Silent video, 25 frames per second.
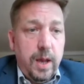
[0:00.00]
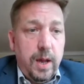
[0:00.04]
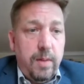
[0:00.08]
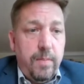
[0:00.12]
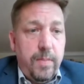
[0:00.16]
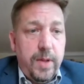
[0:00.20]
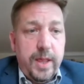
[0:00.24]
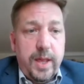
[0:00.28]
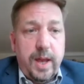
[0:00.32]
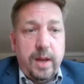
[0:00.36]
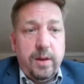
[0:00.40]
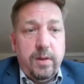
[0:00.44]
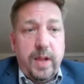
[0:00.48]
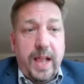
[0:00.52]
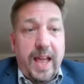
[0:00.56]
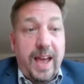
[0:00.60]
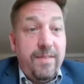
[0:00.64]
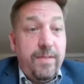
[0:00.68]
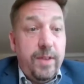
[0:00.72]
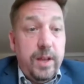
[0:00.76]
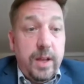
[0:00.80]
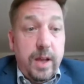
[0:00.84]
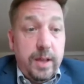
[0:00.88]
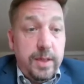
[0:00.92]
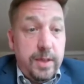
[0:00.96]
But then you'll
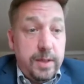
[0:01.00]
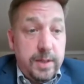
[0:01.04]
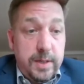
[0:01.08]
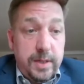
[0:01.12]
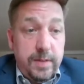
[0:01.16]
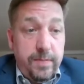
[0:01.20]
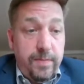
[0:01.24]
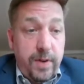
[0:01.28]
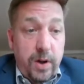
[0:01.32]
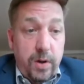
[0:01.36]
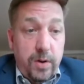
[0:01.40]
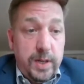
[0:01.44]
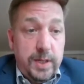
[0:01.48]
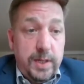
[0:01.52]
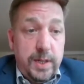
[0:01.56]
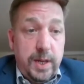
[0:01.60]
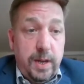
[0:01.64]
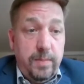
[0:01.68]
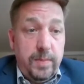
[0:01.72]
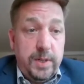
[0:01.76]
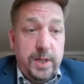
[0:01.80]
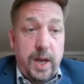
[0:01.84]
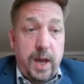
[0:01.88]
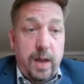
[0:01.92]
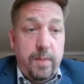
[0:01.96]
have it at the very
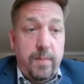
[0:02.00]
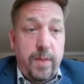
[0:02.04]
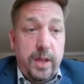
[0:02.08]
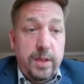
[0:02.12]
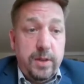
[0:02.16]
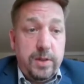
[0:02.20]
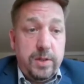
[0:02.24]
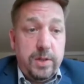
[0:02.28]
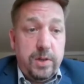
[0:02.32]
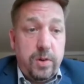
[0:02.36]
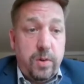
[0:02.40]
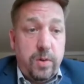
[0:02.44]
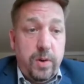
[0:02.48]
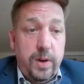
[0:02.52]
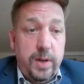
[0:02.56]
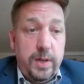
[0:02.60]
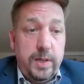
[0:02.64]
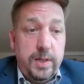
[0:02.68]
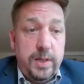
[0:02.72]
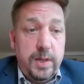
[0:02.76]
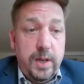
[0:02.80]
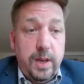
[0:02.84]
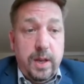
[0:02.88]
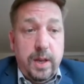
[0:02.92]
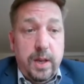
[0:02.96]
same time other
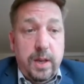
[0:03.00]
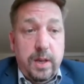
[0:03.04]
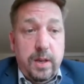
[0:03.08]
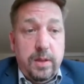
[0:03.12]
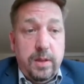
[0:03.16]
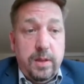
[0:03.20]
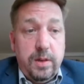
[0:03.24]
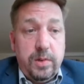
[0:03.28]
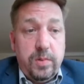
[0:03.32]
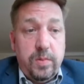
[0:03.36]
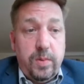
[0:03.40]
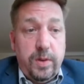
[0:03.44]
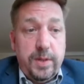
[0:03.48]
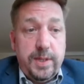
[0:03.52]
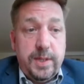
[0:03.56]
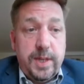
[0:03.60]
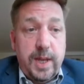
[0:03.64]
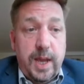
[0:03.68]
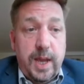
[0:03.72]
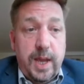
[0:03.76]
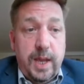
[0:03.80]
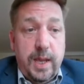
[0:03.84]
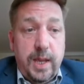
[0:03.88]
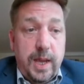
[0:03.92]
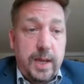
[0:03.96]
stories that will
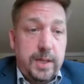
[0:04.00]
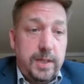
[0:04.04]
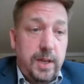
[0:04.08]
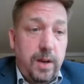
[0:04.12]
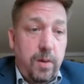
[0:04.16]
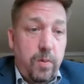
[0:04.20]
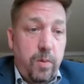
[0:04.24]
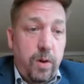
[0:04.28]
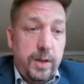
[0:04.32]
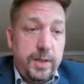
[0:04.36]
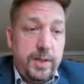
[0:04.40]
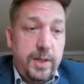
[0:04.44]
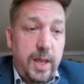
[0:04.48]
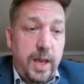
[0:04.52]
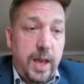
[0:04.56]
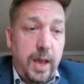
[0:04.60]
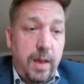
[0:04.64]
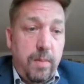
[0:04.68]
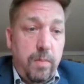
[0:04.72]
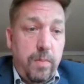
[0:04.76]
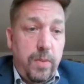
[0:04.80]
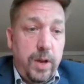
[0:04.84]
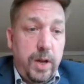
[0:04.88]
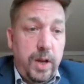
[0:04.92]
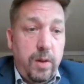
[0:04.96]
say, yes, it was
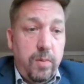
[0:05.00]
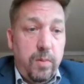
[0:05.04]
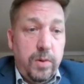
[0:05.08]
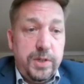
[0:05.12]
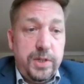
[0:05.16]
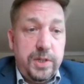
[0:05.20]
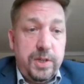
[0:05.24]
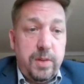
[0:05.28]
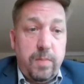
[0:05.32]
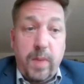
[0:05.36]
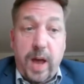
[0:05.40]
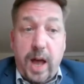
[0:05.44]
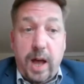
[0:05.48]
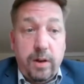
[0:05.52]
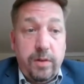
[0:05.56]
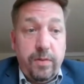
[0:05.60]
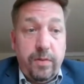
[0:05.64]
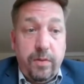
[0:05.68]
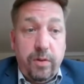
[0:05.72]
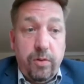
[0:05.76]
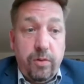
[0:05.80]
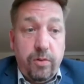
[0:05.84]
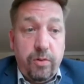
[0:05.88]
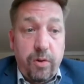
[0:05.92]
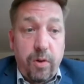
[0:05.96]
them, but it was some
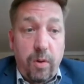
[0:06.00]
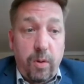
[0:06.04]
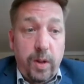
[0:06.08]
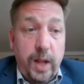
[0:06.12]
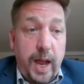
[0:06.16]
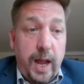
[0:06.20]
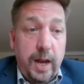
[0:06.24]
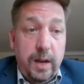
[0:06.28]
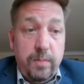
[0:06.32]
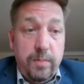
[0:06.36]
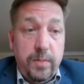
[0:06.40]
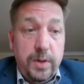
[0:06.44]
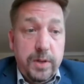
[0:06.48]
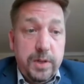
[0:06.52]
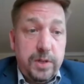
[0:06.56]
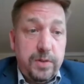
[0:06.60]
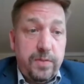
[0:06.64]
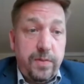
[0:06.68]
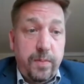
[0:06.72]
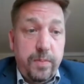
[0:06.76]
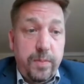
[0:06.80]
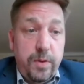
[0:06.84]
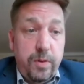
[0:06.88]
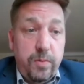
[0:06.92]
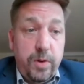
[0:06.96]
out-of-control elements
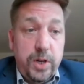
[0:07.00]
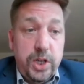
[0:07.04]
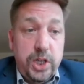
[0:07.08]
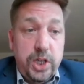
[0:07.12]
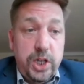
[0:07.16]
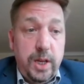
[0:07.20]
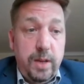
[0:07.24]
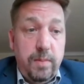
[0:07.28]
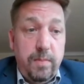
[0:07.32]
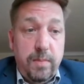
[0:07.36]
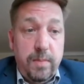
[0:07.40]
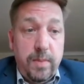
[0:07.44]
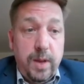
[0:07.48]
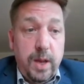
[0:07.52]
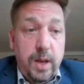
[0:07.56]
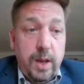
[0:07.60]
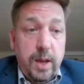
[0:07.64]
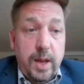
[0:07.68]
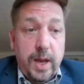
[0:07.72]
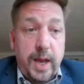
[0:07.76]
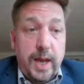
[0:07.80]
from the regime,